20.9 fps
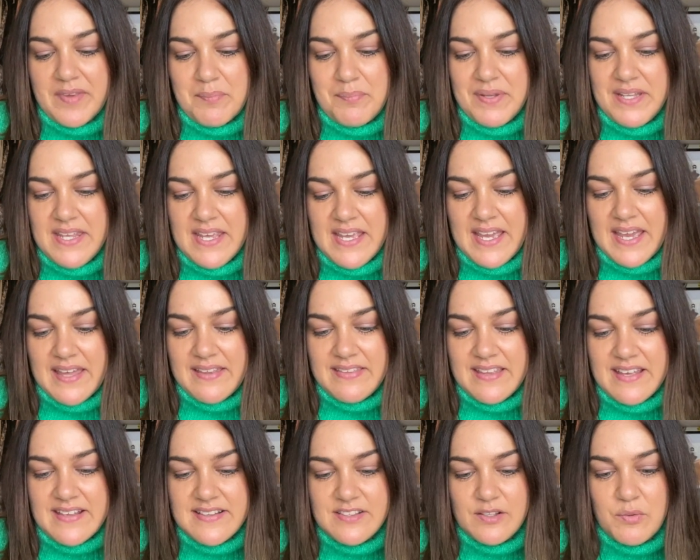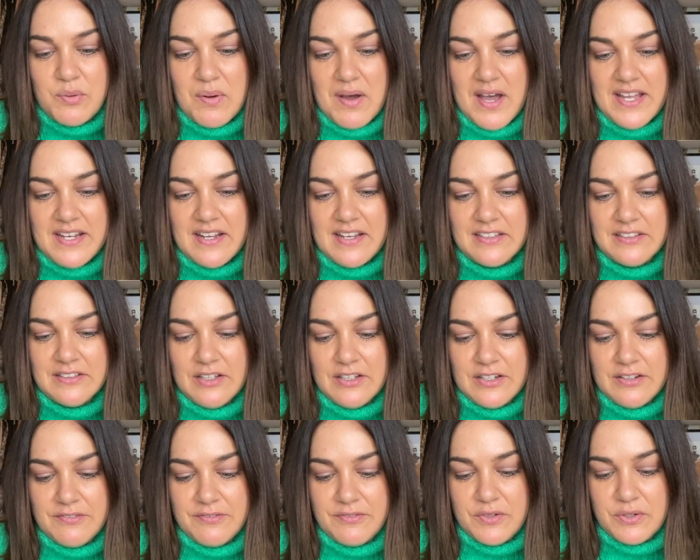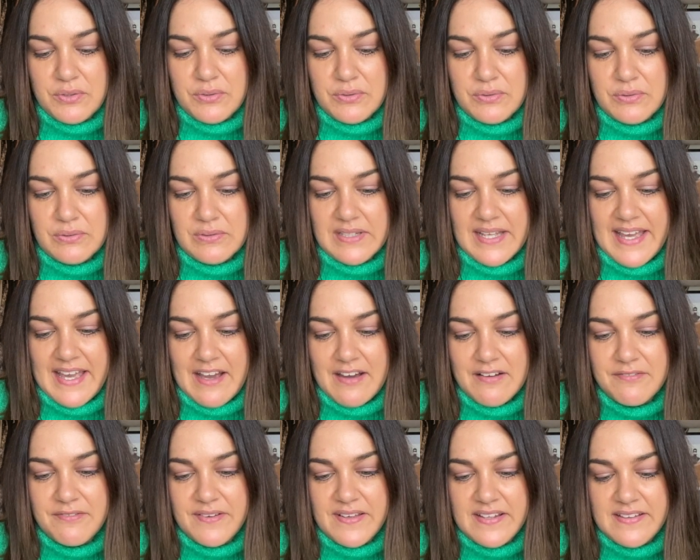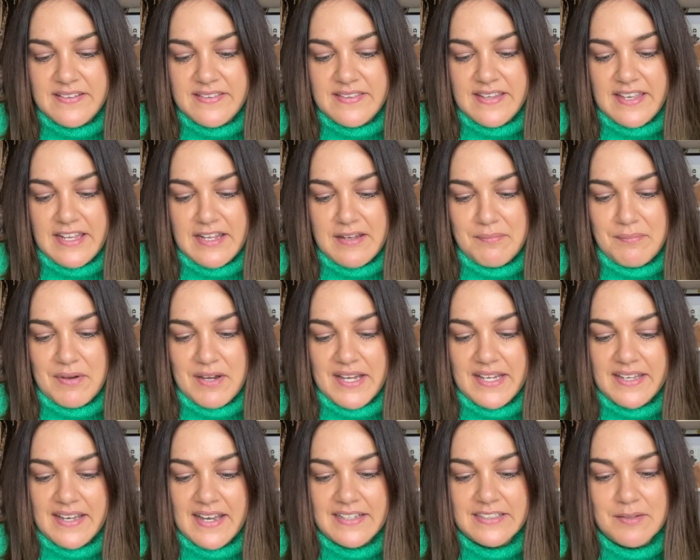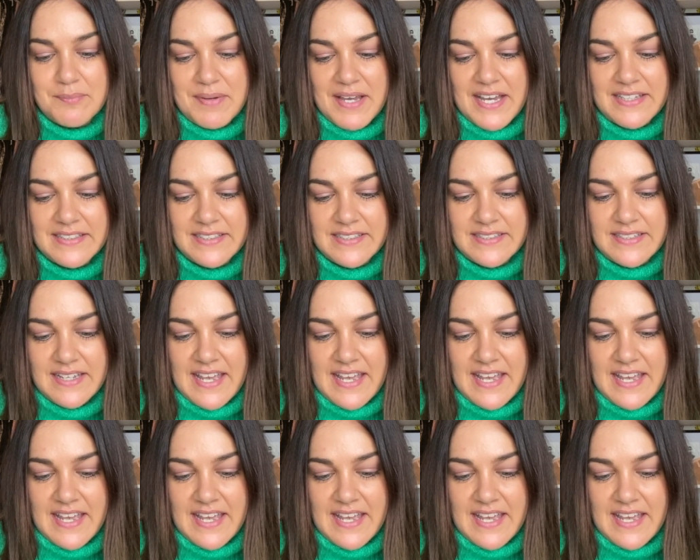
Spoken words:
There's quite a lot of cool outfits in my colour palette,